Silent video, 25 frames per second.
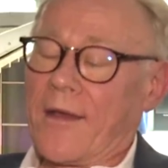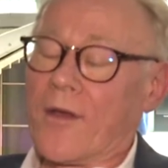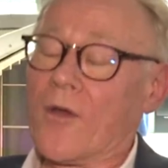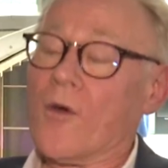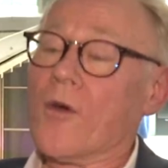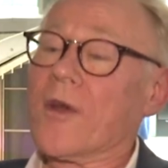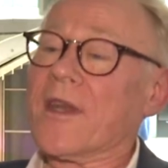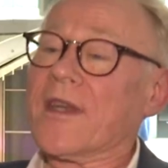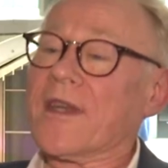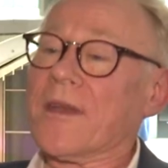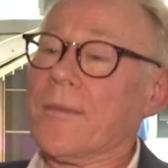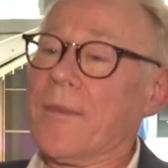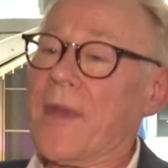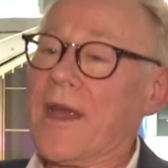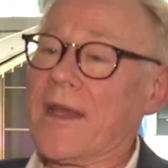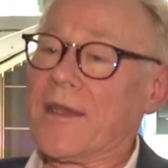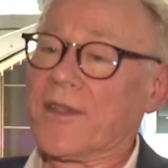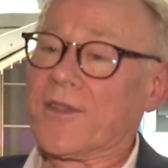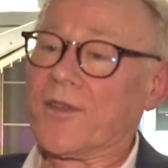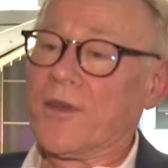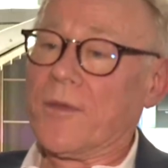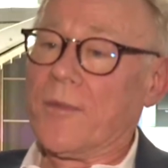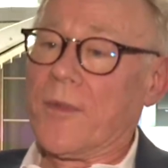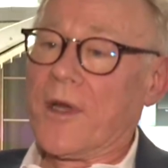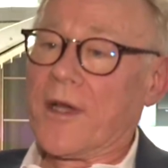According to
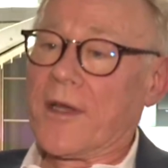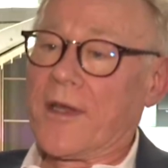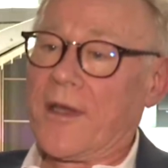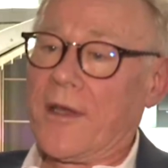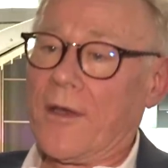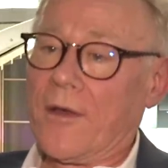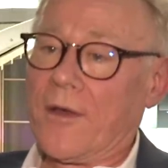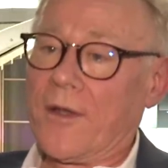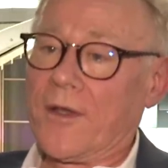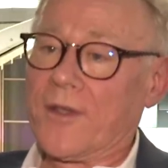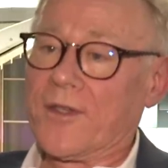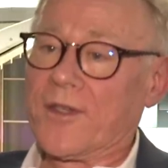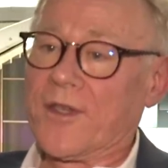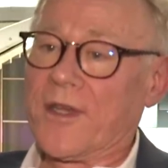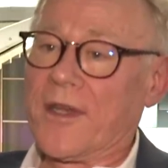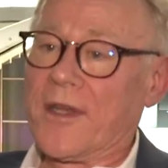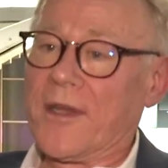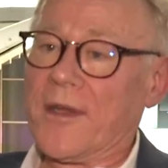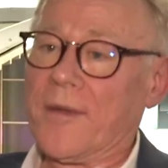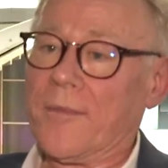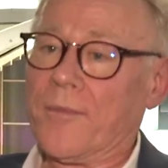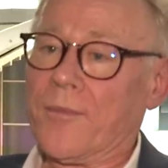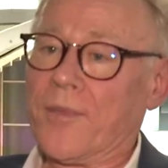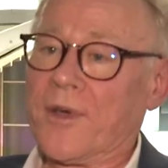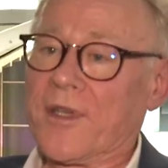mainstream
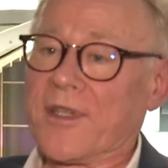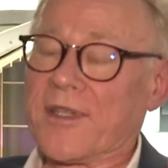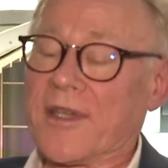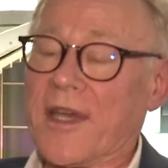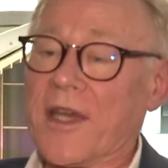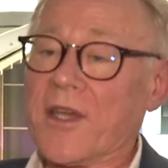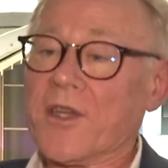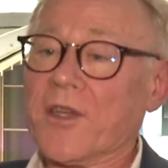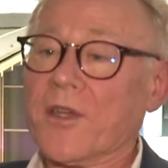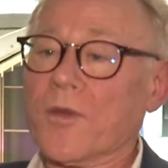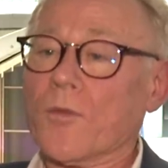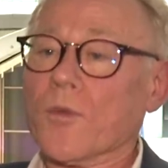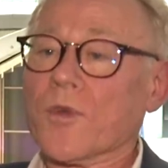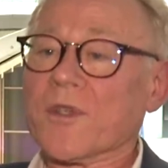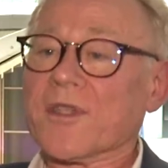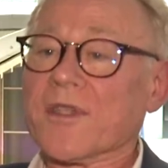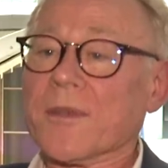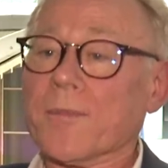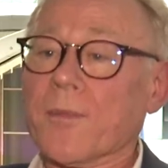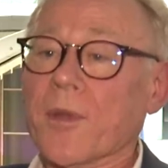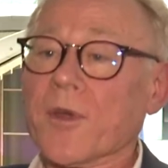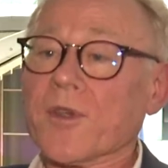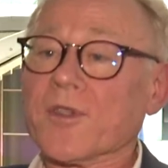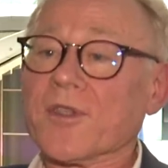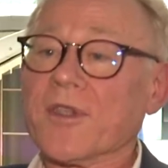archaeology, precession was
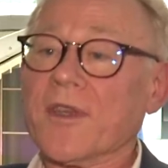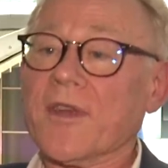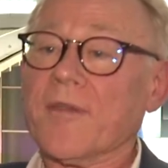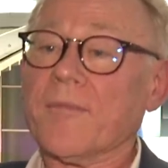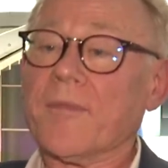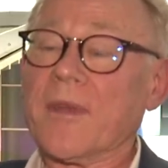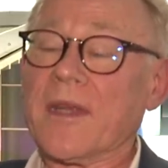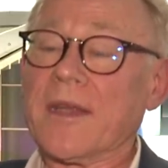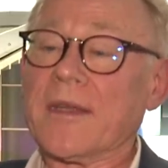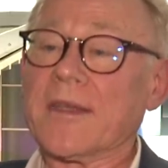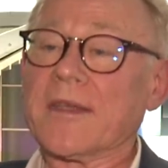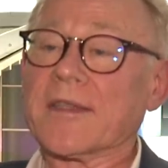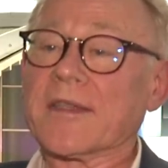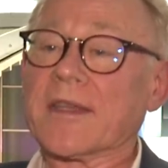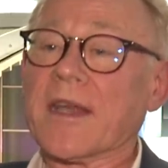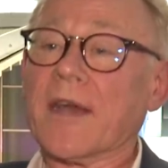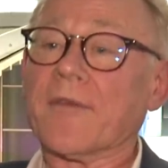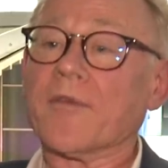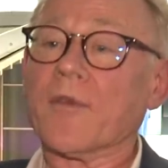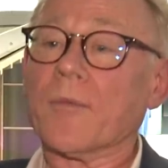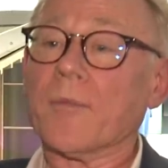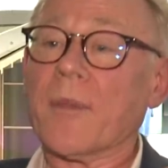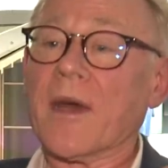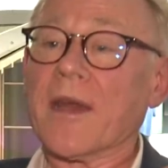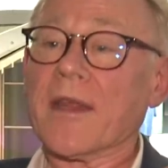supposed to have been
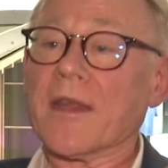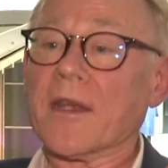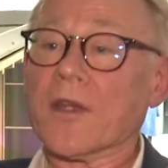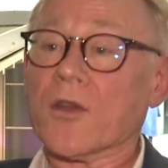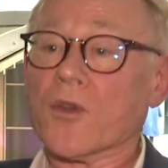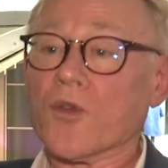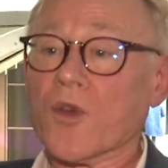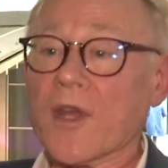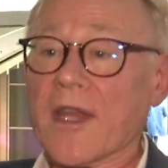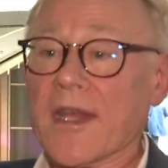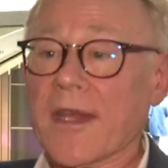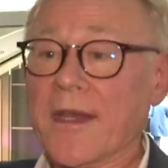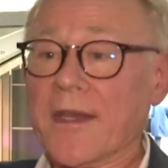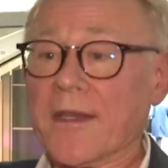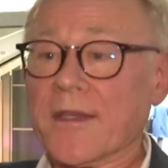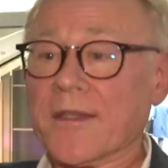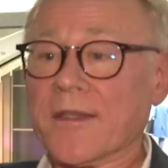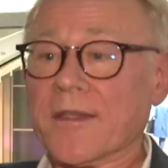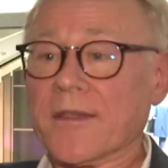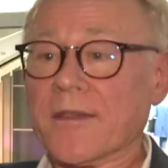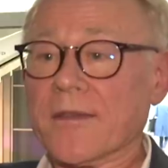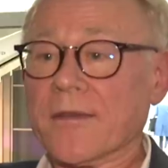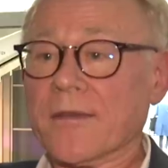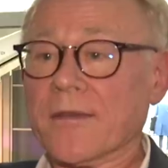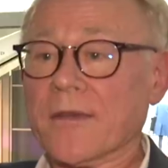discovered by the
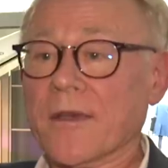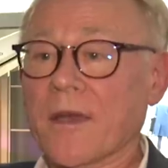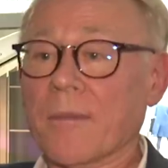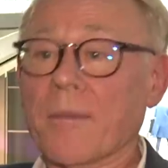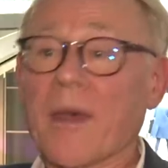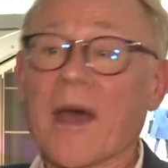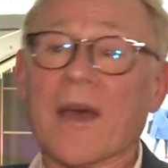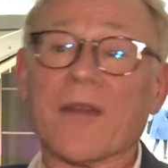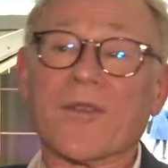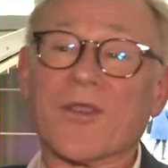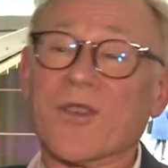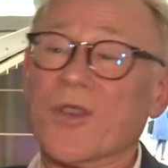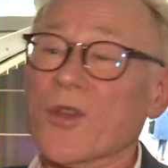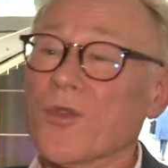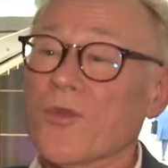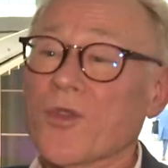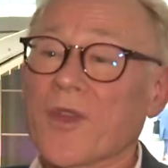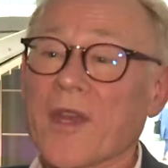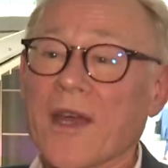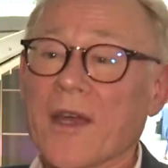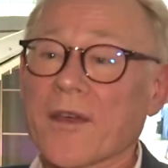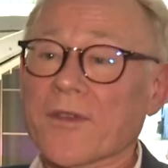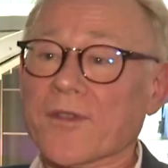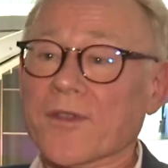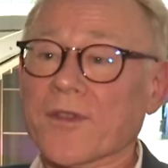Greeks about
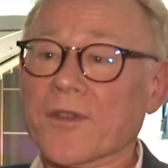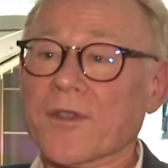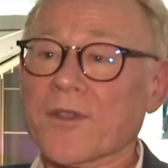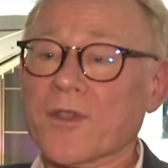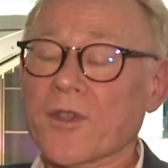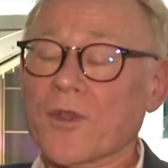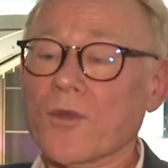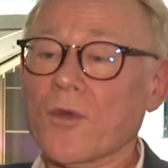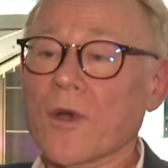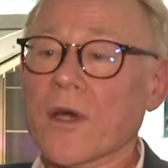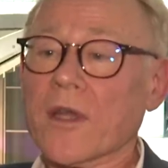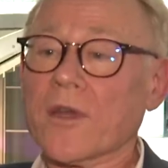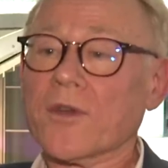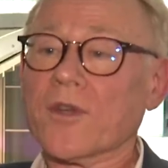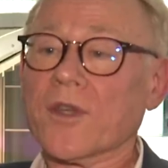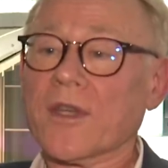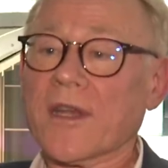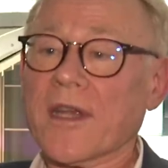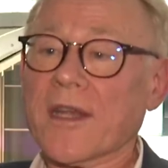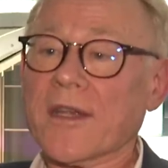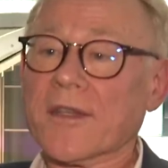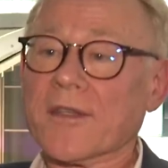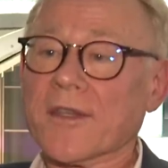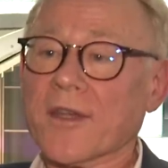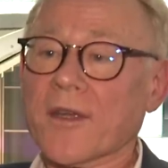2,200
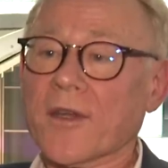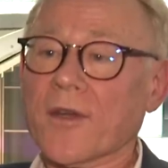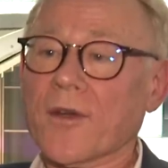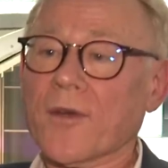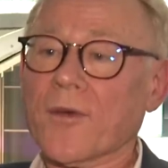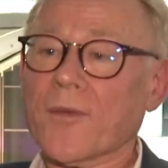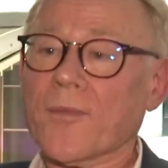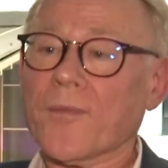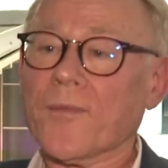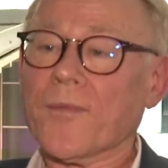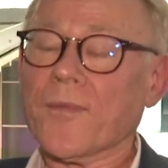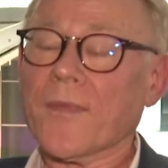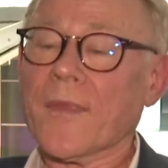years ago.